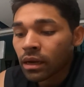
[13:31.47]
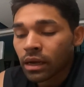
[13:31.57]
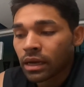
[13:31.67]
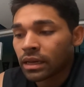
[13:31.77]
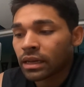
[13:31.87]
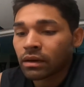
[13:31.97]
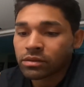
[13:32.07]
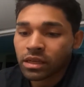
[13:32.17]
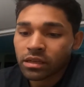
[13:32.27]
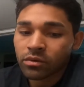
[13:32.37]
And then I
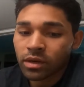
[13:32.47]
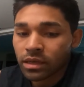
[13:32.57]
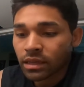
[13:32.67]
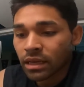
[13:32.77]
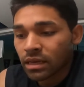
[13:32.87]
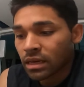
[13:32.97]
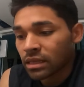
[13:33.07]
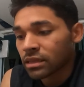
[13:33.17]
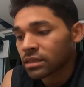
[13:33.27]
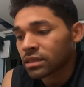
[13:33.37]
was like, you know what,
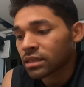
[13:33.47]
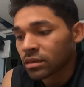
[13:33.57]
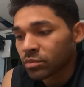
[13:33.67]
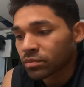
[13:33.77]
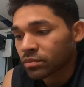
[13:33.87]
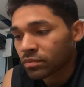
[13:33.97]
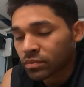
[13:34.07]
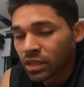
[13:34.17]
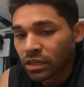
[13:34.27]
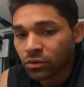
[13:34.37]
this is gonna
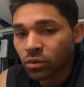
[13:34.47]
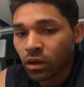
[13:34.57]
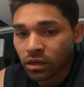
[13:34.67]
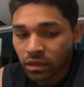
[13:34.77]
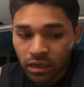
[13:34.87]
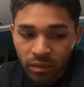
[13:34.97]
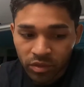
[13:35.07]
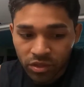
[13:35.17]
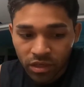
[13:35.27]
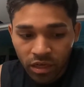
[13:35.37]
take too long. I'm
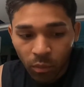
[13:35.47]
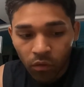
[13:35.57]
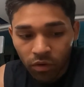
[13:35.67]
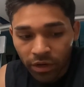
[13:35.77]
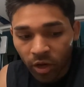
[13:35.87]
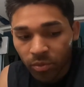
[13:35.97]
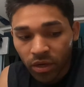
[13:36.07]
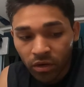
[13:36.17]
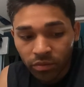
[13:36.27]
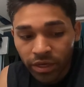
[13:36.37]
just gonna come over and help you
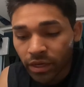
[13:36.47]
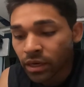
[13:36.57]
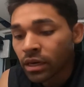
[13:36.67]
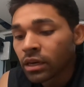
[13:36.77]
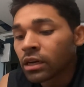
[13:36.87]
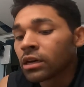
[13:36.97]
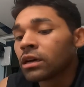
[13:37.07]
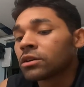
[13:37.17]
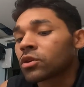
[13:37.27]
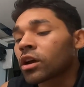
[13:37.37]
out over there.
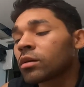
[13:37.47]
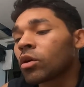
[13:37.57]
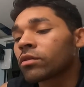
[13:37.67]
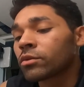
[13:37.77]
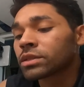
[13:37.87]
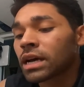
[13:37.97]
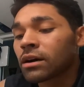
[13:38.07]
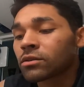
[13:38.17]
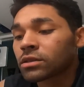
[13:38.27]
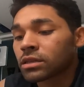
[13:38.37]
So I come over to his
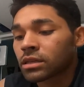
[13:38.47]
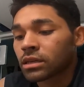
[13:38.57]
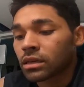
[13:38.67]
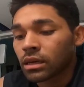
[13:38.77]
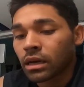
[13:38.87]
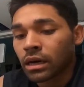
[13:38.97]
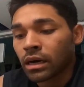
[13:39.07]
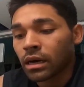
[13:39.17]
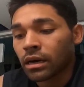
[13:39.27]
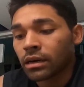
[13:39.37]
house.
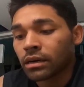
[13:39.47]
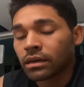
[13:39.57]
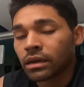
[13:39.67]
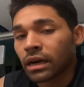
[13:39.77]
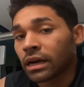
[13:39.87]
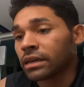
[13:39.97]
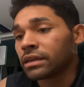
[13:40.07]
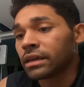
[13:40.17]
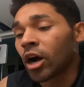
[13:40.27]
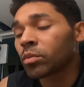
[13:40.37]

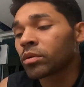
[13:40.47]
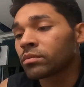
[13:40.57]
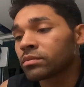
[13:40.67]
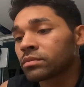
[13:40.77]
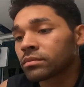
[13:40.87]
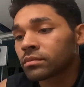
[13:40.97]
I help him.